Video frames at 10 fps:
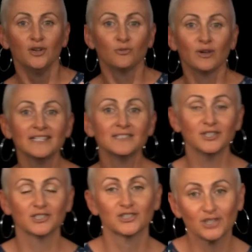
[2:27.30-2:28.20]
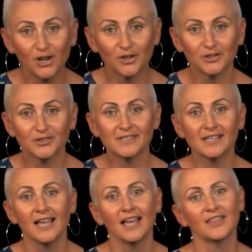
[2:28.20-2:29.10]
Research shows
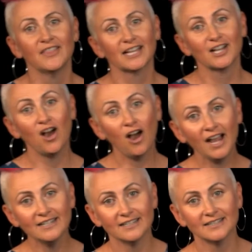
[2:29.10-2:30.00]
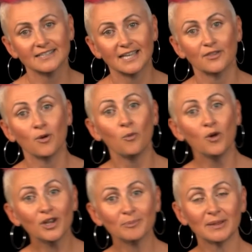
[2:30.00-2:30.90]
that kindness in the
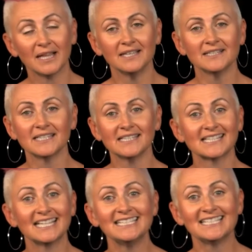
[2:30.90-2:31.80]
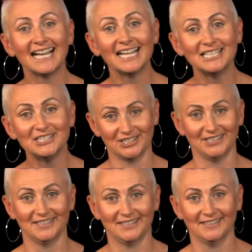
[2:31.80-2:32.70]
workplace is
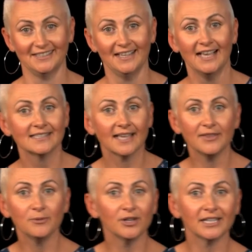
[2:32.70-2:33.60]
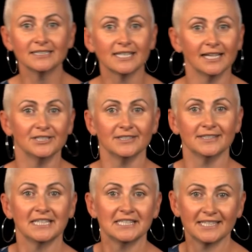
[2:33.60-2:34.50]
contagious. Say the word contagious
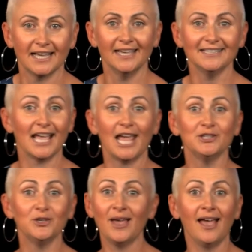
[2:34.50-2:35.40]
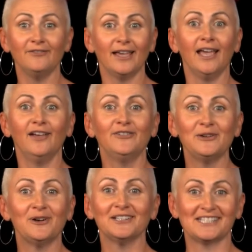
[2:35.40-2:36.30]
these days, and you have
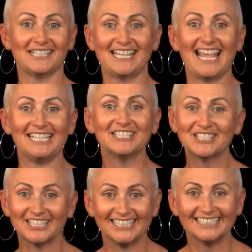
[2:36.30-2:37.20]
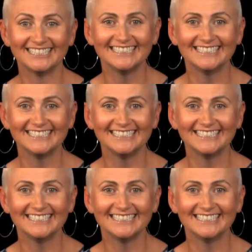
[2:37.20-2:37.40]
everyone's attention.